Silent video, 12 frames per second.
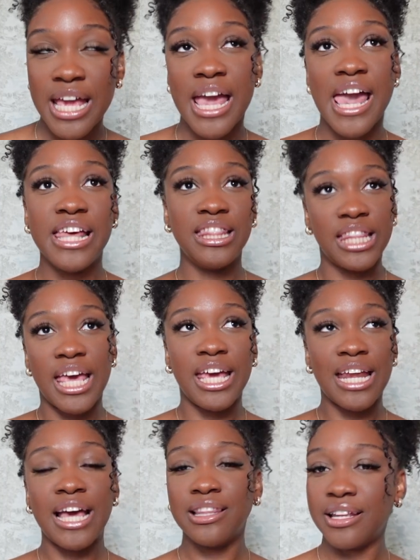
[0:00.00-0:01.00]
and then
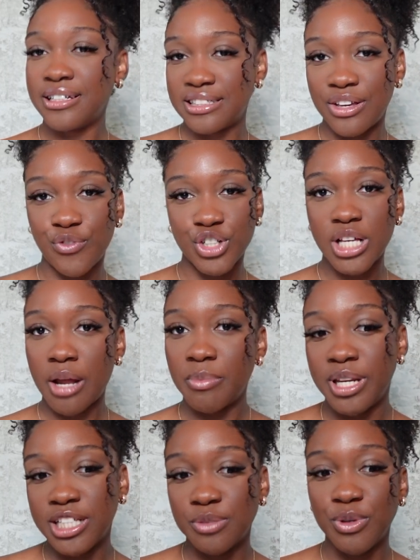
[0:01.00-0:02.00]
I let it sit for 10
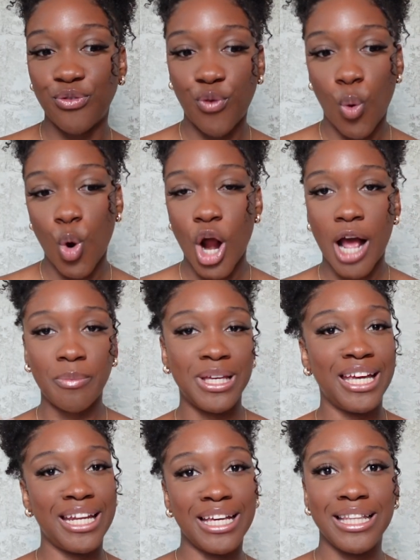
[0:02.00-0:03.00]
minutes before I'm
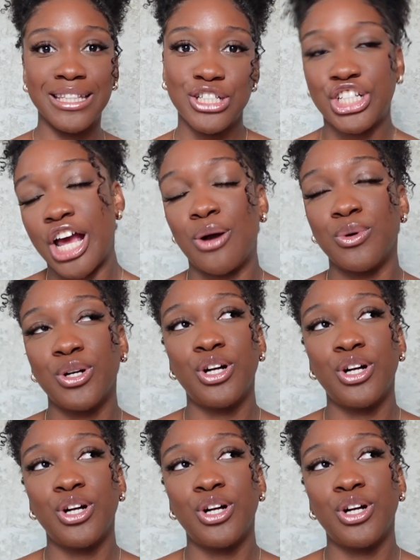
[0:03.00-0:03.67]
getting in the shower.